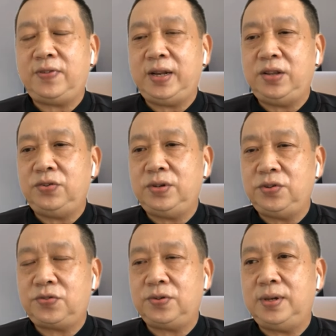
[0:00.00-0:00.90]
financial
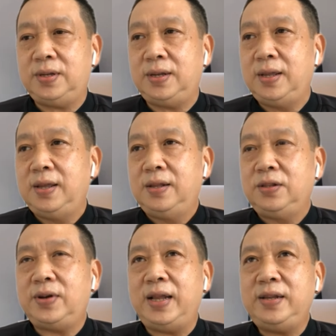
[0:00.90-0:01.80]
controller
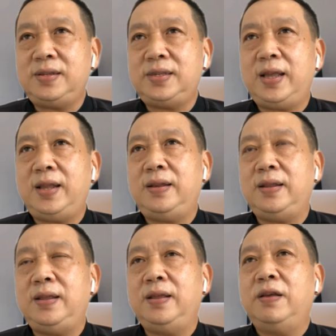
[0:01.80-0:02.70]
to understand
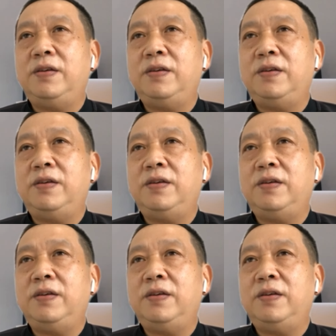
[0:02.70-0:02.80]
the